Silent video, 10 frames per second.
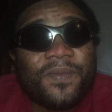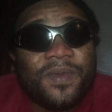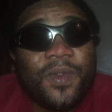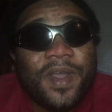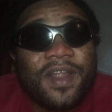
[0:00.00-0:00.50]

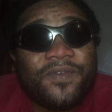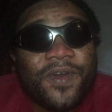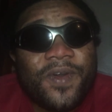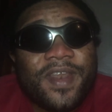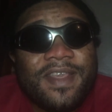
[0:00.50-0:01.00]
look out
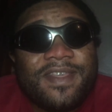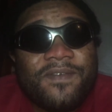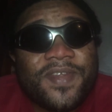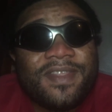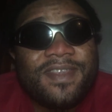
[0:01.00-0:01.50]
for on the
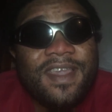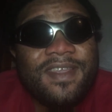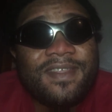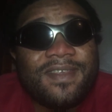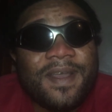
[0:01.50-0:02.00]

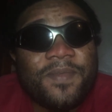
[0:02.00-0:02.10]
17th.